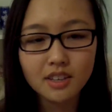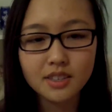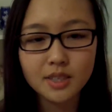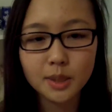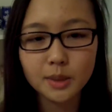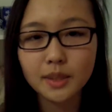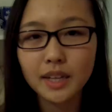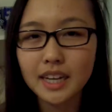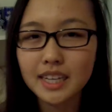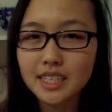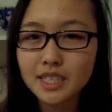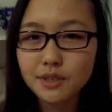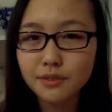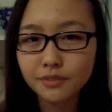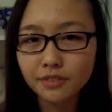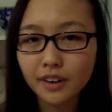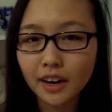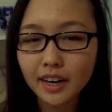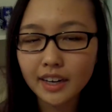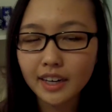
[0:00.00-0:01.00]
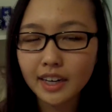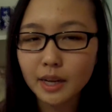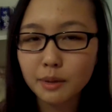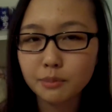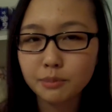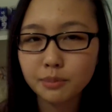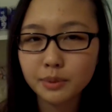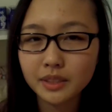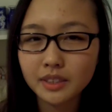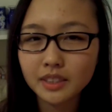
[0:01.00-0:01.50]
So last Friday, I
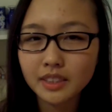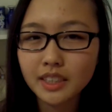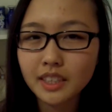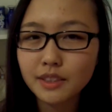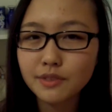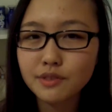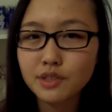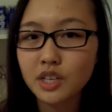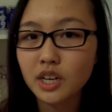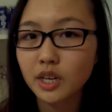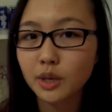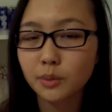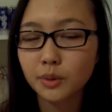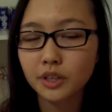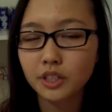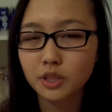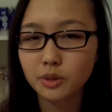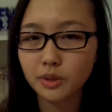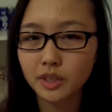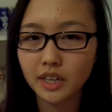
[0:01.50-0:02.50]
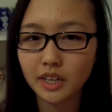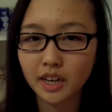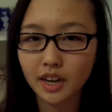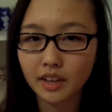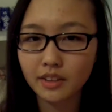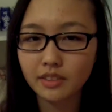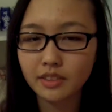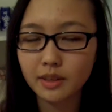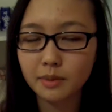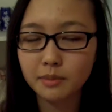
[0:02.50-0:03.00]
believe January
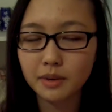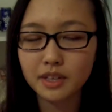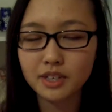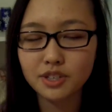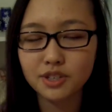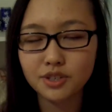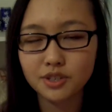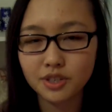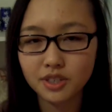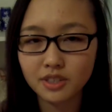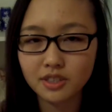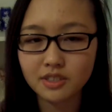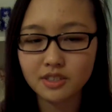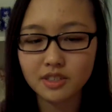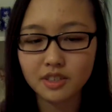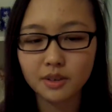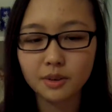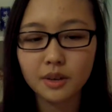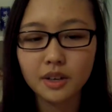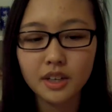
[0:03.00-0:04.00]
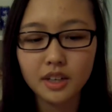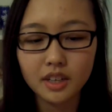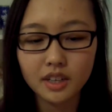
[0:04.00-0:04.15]
29th, I'm not sure, so